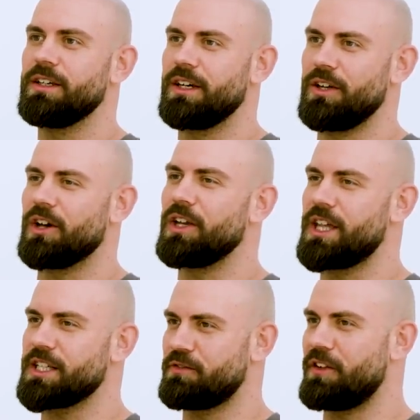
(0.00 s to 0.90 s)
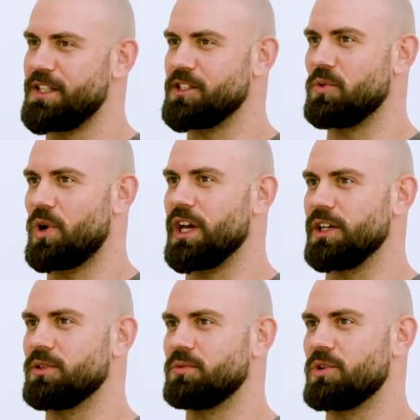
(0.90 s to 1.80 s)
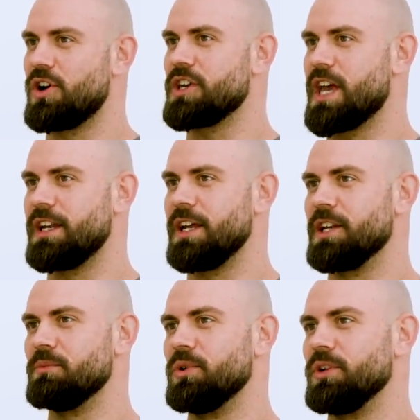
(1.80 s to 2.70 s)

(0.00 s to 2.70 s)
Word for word: Yeah, and that's fading away. We aren't getting it anymore.